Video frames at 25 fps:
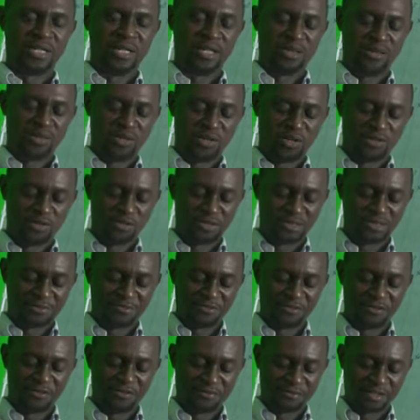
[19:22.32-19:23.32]
in those
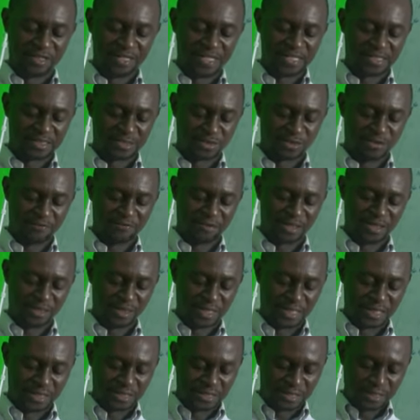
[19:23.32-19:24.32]
4 figures. So you find
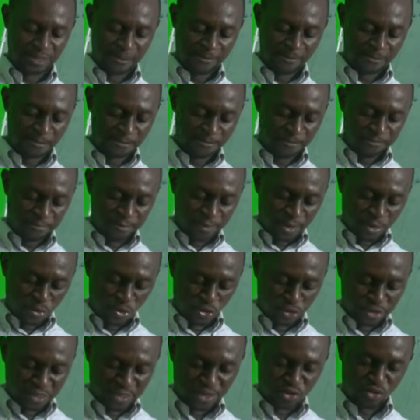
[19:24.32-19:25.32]
that
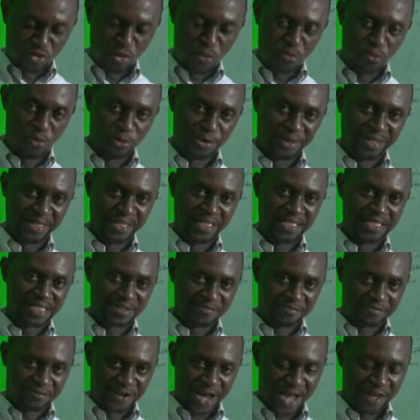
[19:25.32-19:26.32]
what is common is
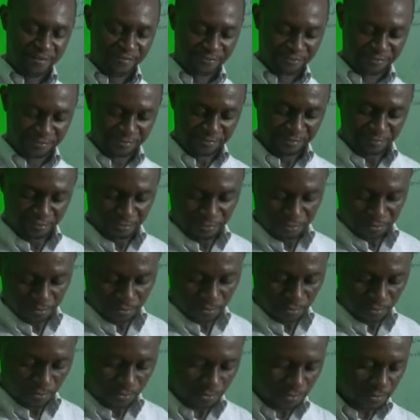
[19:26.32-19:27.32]
5.
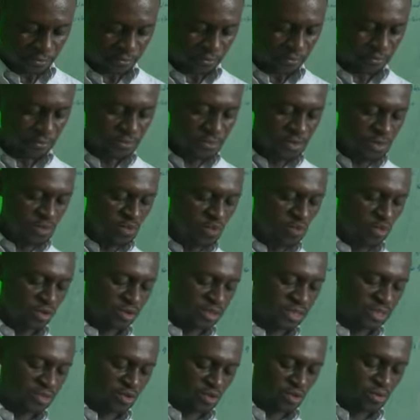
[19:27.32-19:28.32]

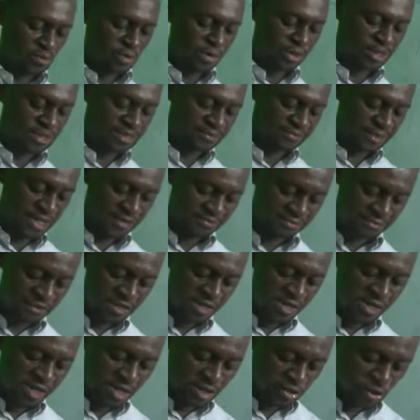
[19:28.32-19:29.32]
What is common is 5.
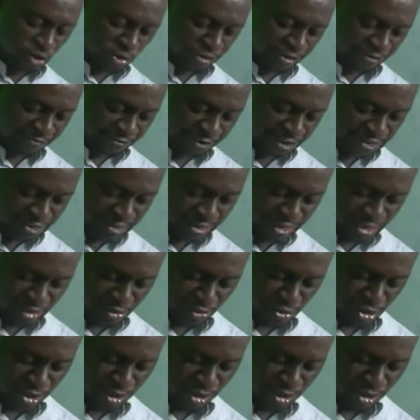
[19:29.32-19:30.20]
So in the first case, we